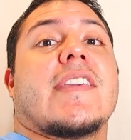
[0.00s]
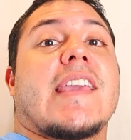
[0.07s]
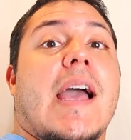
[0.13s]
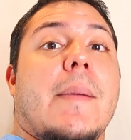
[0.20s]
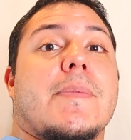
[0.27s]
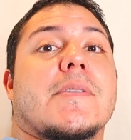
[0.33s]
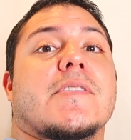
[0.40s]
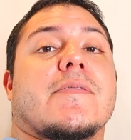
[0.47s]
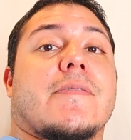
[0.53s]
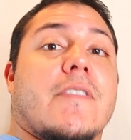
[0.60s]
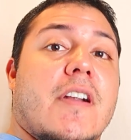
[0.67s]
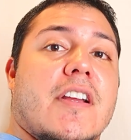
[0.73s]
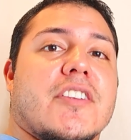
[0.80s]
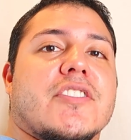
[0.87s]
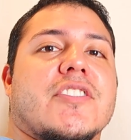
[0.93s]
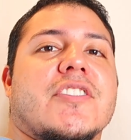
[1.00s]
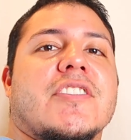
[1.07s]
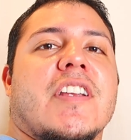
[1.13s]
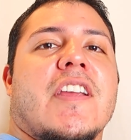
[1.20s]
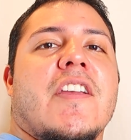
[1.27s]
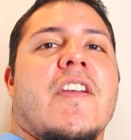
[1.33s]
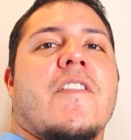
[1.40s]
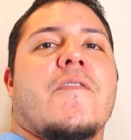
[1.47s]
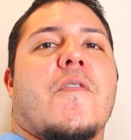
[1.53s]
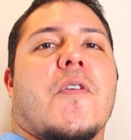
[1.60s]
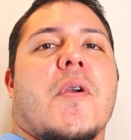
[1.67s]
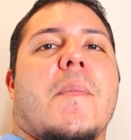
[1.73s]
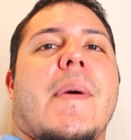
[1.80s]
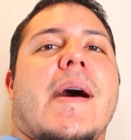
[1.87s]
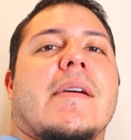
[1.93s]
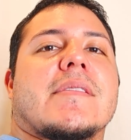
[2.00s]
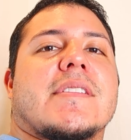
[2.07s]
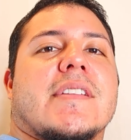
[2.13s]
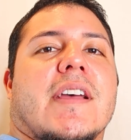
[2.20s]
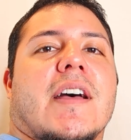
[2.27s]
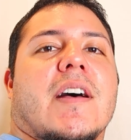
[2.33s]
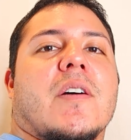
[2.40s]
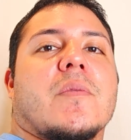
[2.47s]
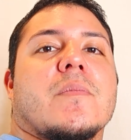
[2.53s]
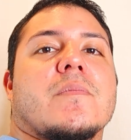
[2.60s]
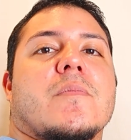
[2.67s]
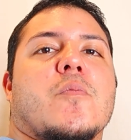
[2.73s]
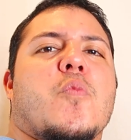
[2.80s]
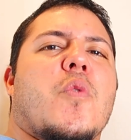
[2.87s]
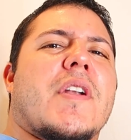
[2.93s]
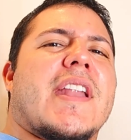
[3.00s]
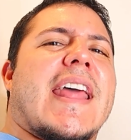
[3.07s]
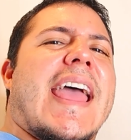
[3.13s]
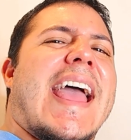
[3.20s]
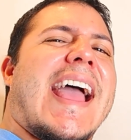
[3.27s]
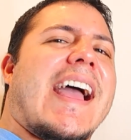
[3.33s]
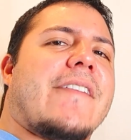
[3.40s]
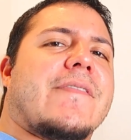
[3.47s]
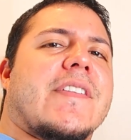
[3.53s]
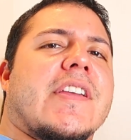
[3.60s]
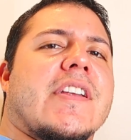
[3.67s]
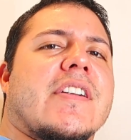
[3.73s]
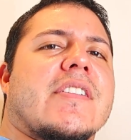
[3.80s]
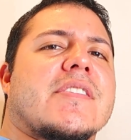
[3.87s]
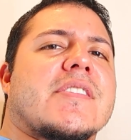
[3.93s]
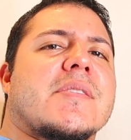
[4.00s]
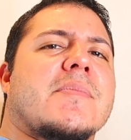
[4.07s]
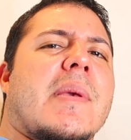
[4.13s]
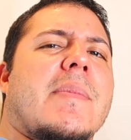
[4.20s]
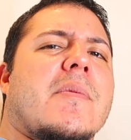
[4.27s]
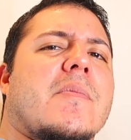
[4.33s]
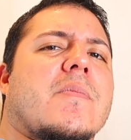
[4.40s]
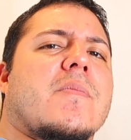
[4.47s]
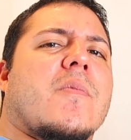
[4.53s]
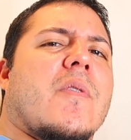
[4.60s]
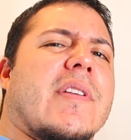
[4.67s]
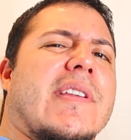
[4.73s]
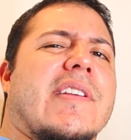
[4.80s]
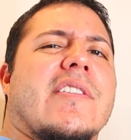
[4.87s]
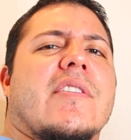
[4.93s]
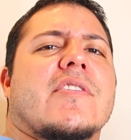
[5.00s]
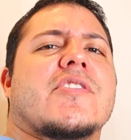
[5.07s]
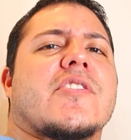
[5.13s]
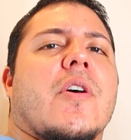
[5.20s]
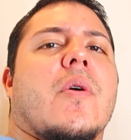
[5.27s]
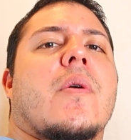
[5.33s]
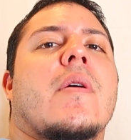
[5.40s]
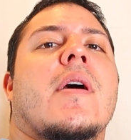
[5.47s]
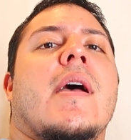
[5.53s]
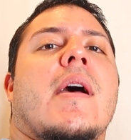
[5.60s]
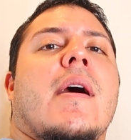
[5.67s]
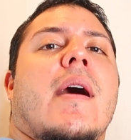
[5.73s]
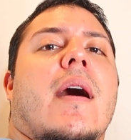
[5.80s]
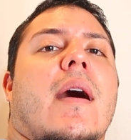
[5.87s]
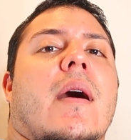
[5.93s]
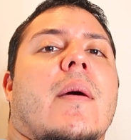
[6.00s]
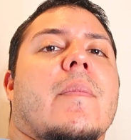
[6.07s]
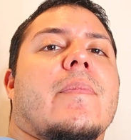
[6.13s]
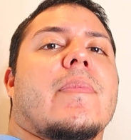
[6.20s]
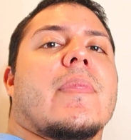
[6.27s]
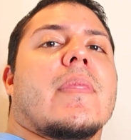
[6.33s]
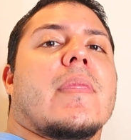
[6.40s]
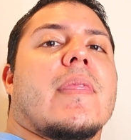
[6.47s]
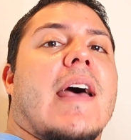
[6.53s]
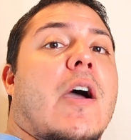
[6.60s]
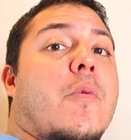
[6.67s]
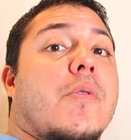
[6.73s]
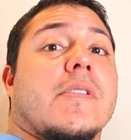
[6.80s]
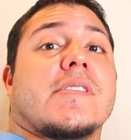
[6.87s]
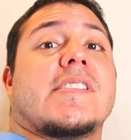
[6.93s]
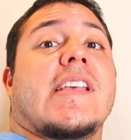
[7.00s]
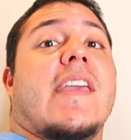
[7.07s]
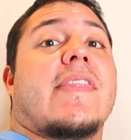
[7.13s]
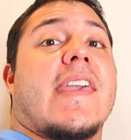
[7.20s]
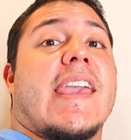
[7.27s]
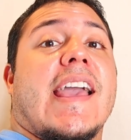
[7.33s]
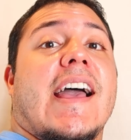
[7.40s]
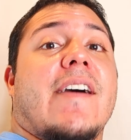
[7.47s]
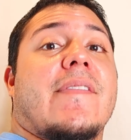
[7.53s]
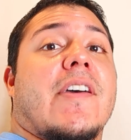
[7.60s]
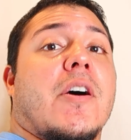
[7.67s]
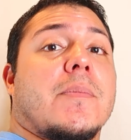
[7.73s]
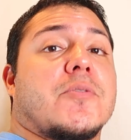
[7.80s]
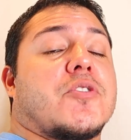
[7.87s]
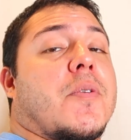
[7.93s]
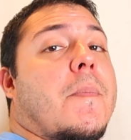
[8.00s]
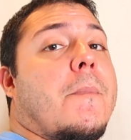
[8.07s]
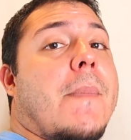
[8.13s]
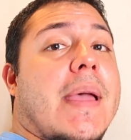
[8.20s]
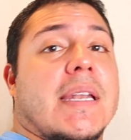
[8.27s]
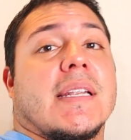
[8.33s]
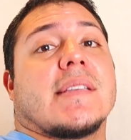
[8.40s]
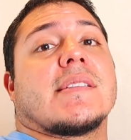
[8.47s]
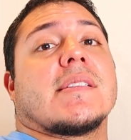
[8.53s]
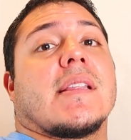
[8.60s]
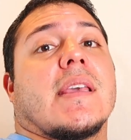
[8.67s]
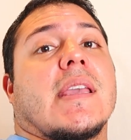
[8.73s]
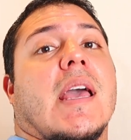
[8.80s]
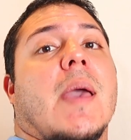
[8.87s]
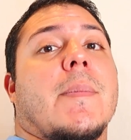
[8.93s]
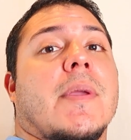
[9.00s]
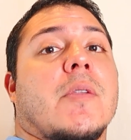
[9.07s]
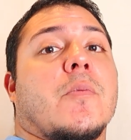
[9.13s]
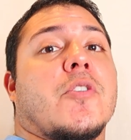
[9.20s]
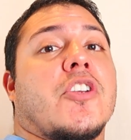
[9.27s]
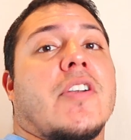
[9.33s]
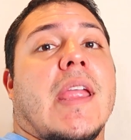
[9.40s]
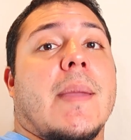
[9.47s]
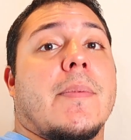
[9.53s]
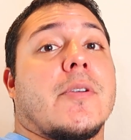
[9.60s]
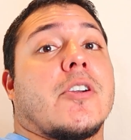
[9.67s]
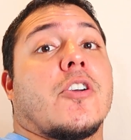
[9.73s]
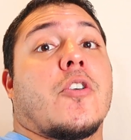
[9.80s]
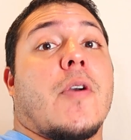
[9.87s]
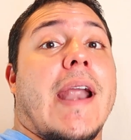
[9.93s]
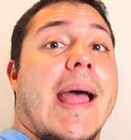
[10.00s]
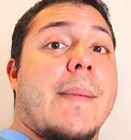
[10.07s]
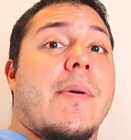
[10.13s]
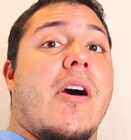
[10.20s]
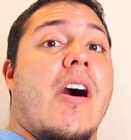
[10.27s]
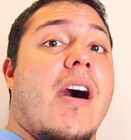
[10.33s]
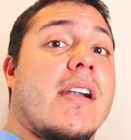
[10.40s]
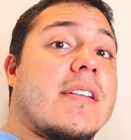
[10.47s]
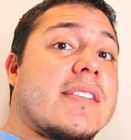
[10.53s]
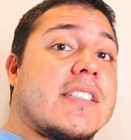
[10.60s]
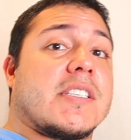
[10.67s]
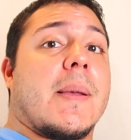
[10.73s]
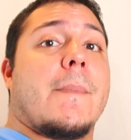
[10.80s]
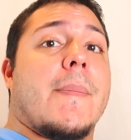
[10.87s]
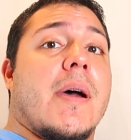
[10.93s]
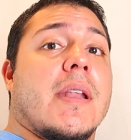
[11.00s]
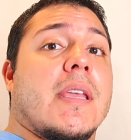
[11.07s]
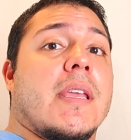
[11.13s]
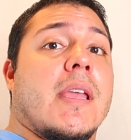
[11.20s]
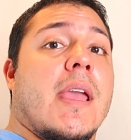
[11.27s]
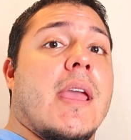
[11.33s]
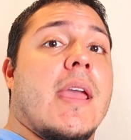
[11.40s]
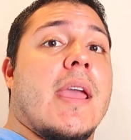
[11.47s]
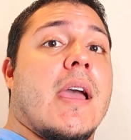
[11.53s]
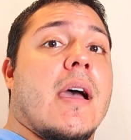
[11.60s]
the Captains of Crush for about uh, one and a half years, maybe one year or so. Um, I will say they have helped tremendously. I mean, when you're able to grab onto somebody